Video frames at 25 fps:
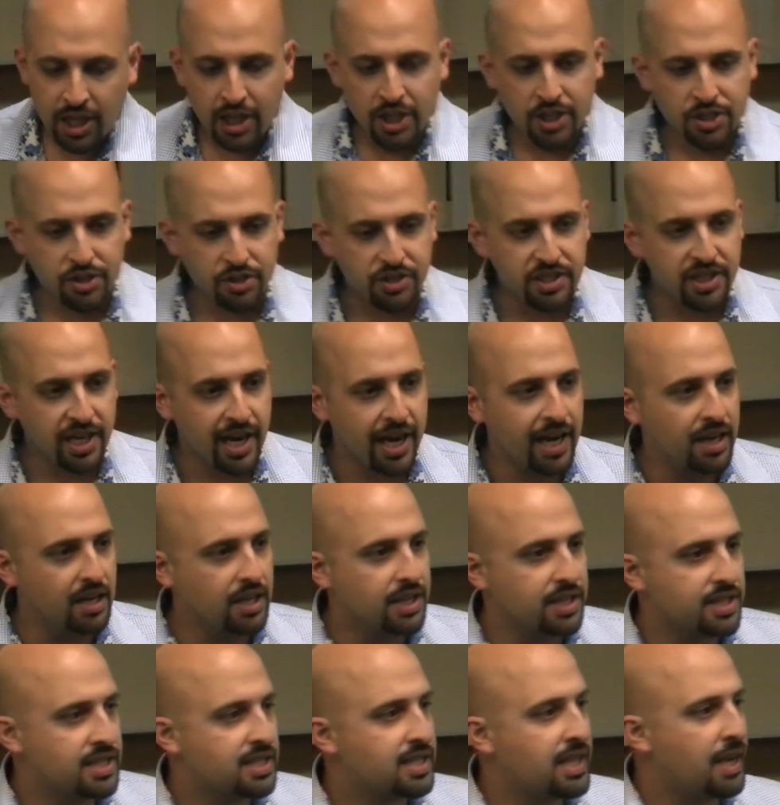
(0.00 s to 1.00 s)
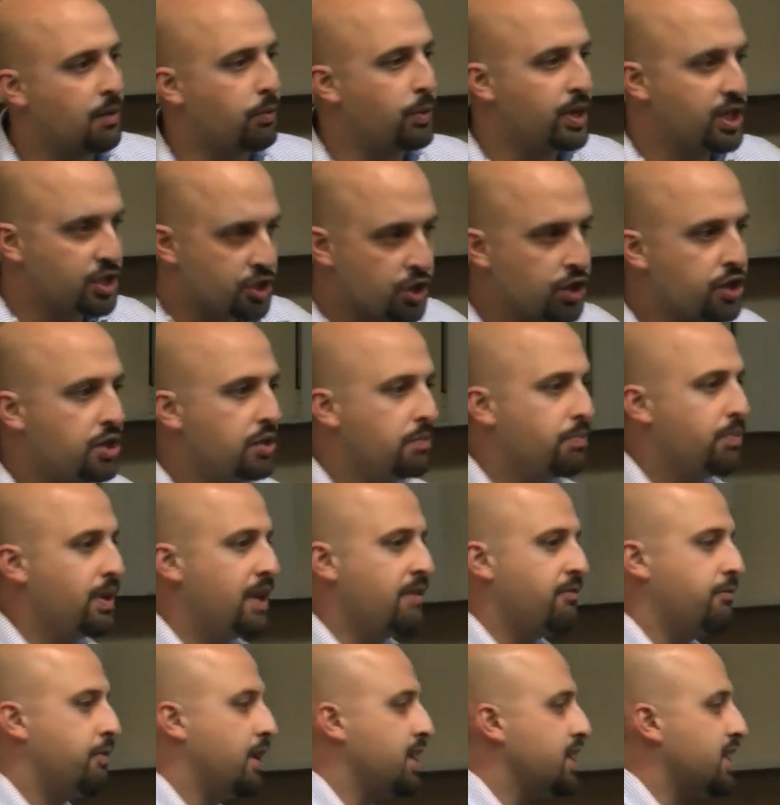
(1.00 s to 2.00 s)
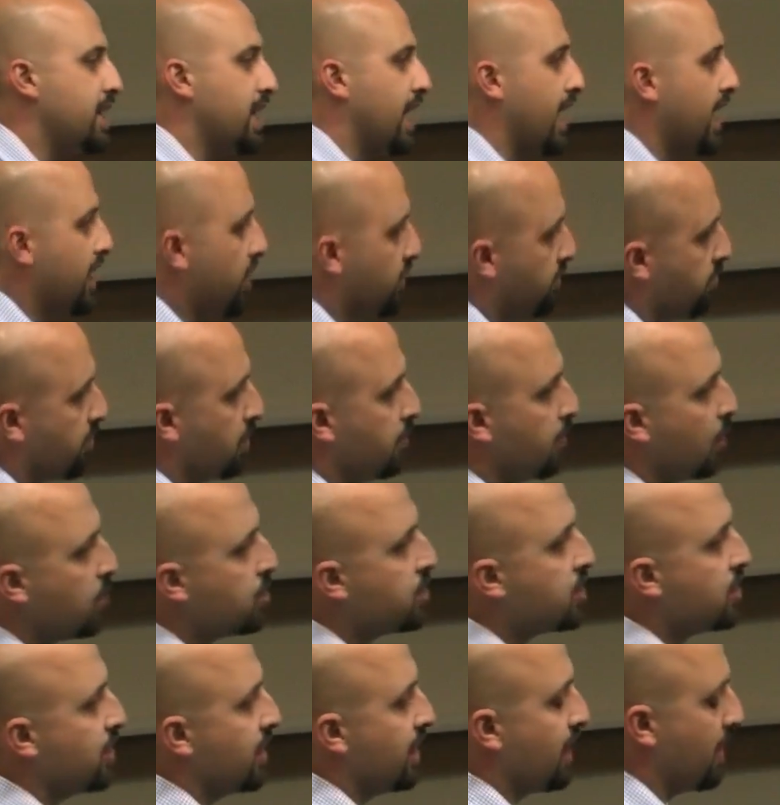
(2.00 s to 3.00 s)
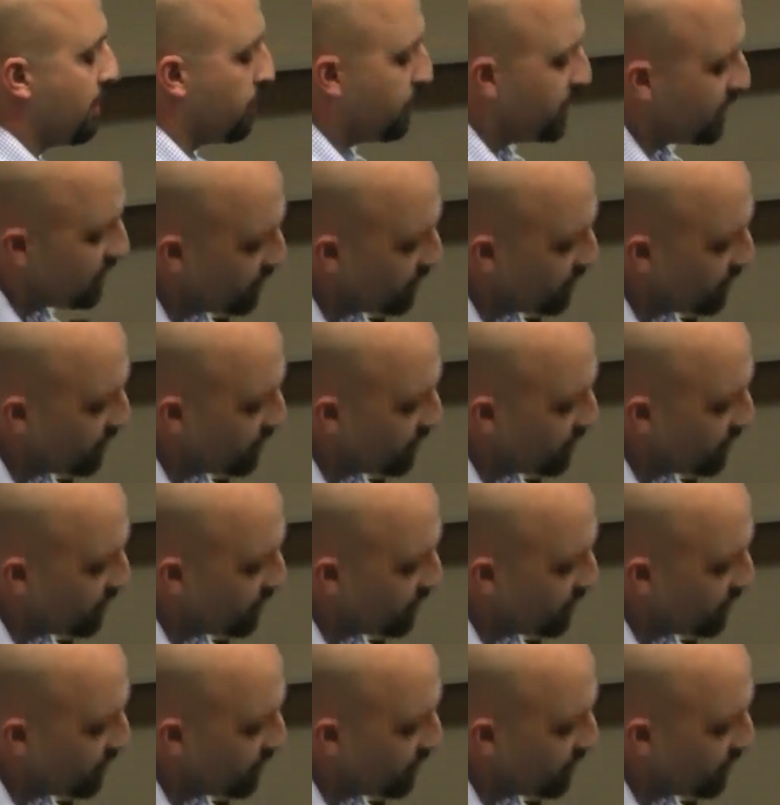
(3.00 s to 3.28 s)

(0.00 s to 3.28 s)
to tell us that we shouldn't be funding health promotion and that we